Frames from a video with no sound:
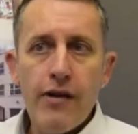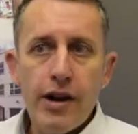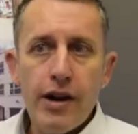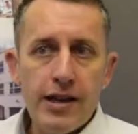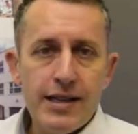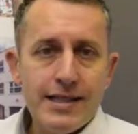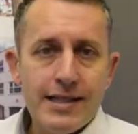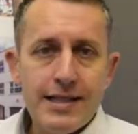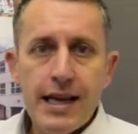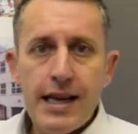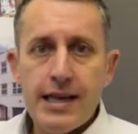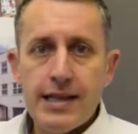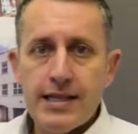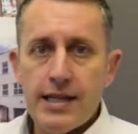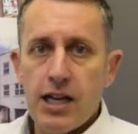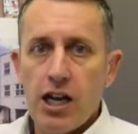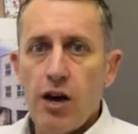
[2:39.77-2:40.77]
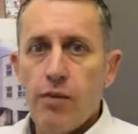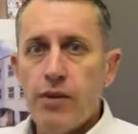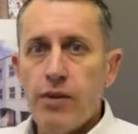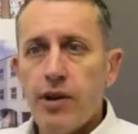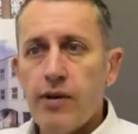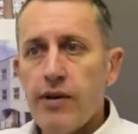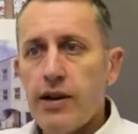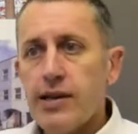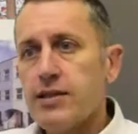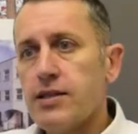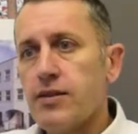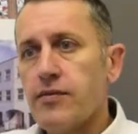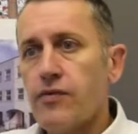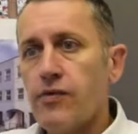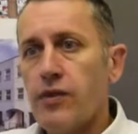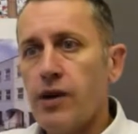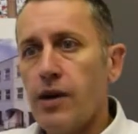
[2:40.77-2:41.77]
it sits in line with the rest
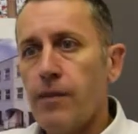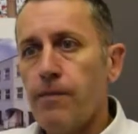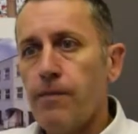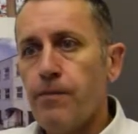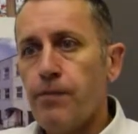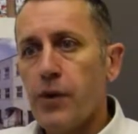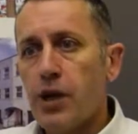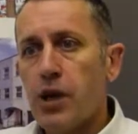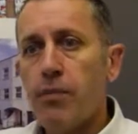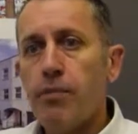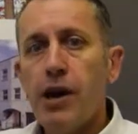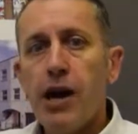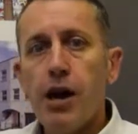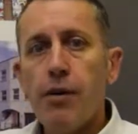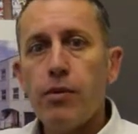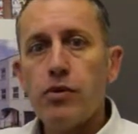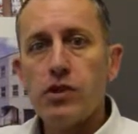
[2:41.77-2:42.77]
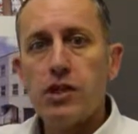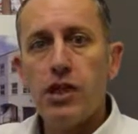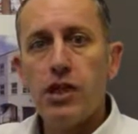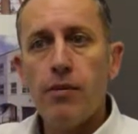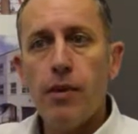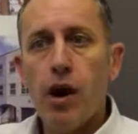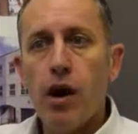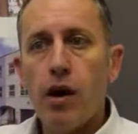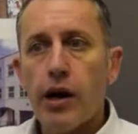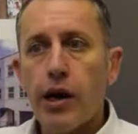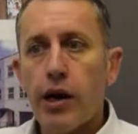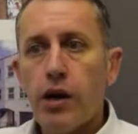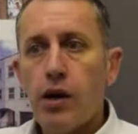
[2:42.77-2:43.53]
of the comparables in the market.